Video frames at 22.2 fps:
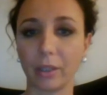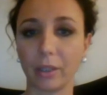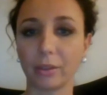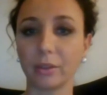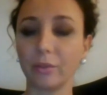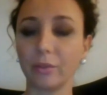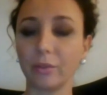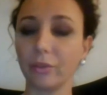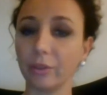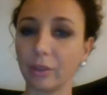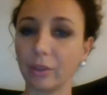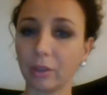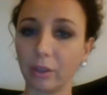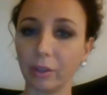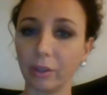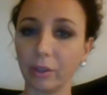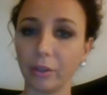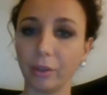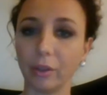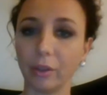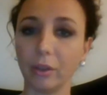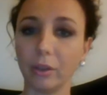are
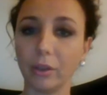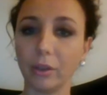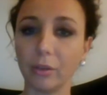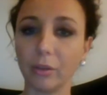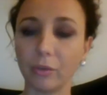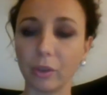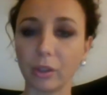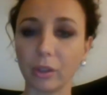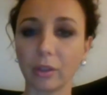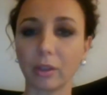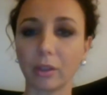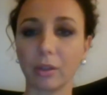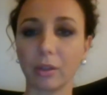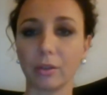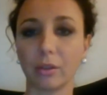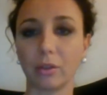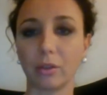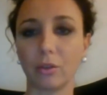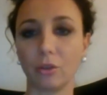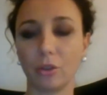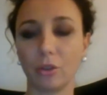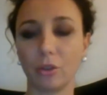definitely living in
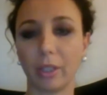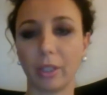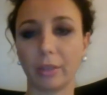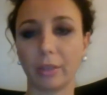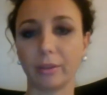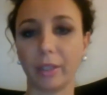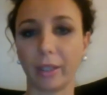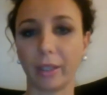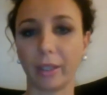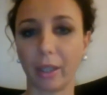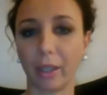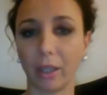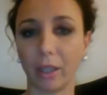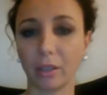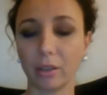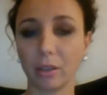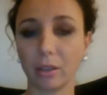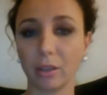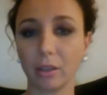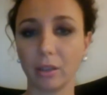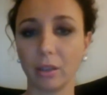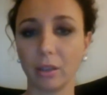the digital
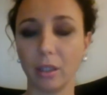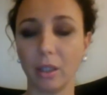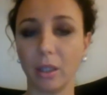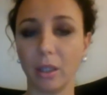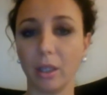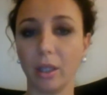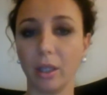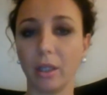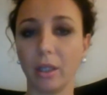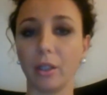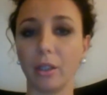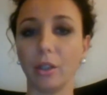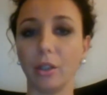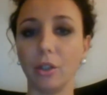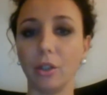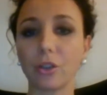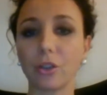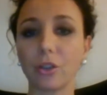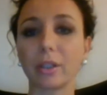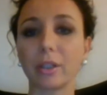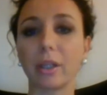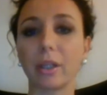decade.
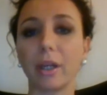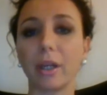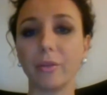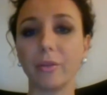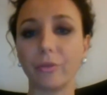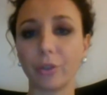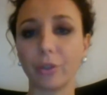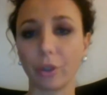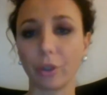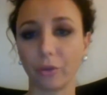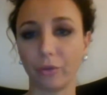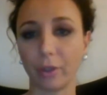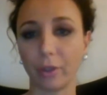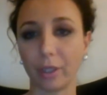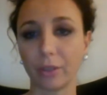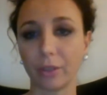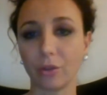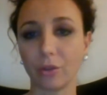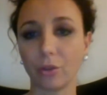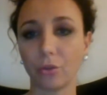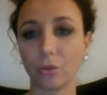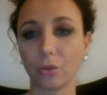Each and every of
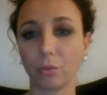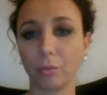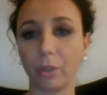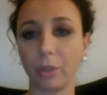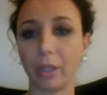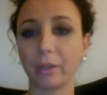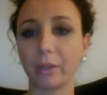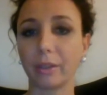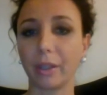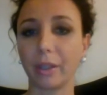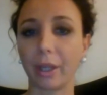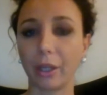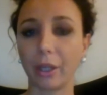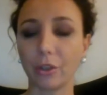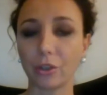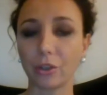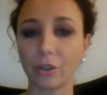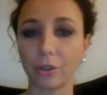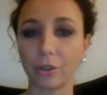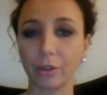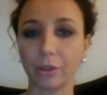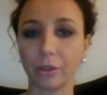us should be
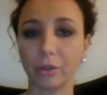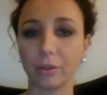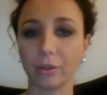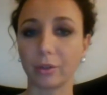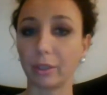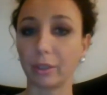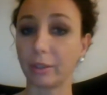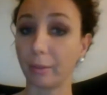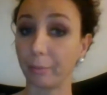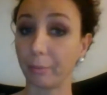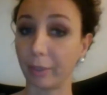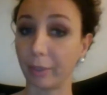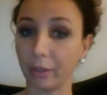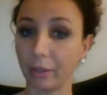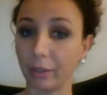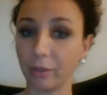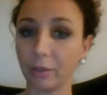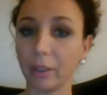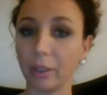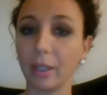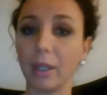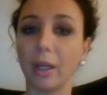engaged in the
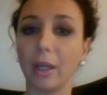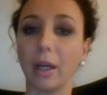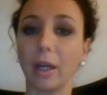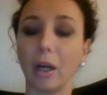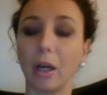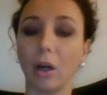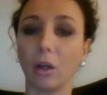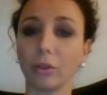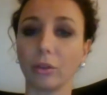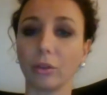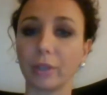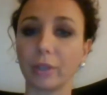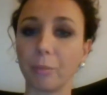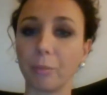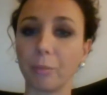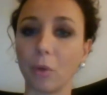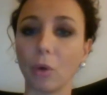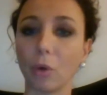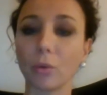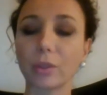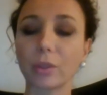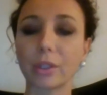debate on the
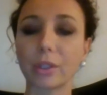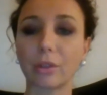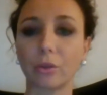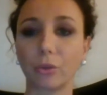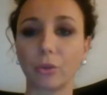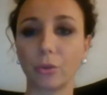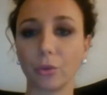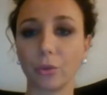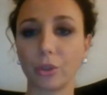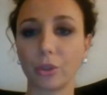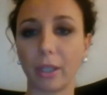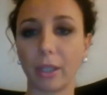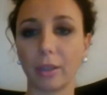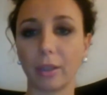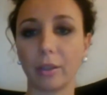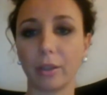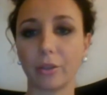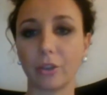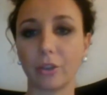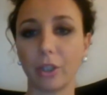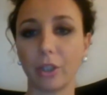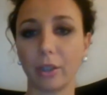most crucial
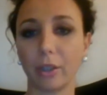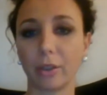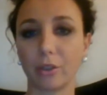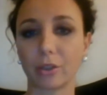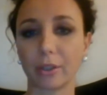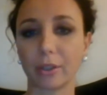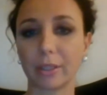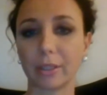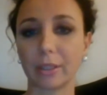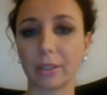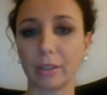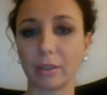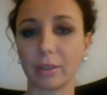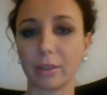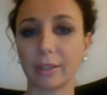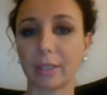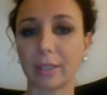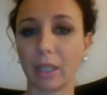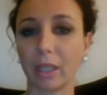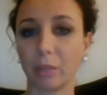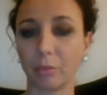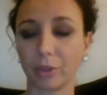challenges in
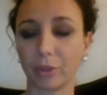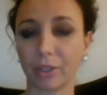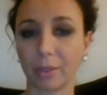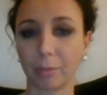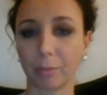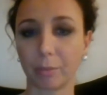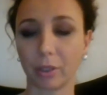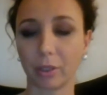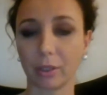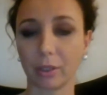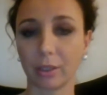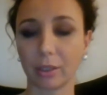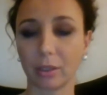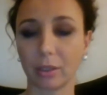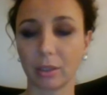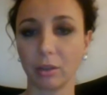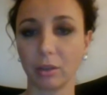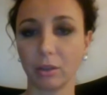cyberspace.